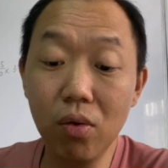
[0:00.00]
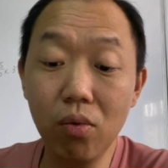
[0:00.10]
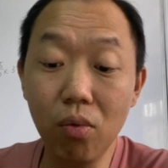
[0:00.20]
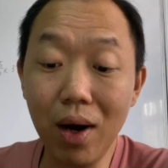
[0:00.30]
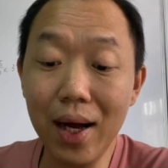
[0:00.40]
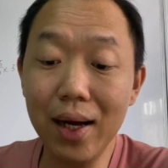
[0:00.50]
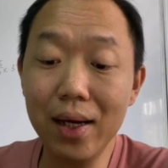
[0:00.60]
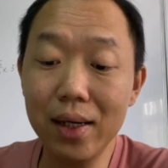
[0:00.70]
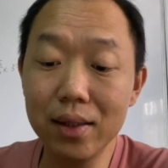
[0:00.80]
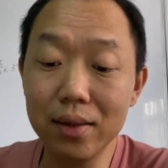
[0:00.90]

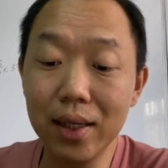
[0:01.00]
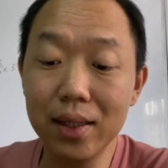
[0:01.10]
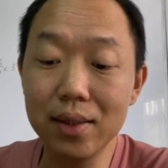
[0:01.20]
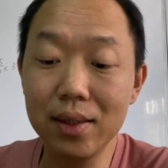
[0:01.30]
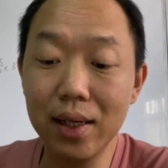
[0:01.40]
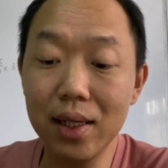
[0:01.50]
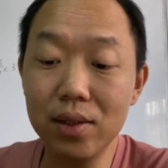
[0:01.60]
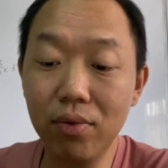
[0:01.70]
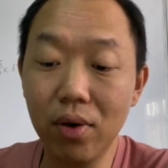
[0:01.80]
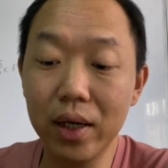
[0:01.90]
Why there is less
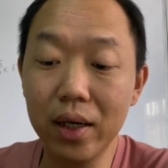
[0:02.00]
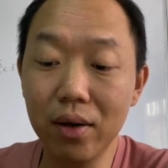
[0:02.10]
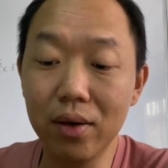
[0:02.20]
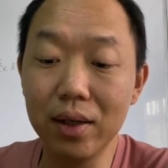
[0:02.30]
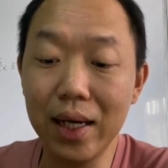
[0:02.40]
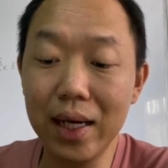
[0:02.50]
fogging on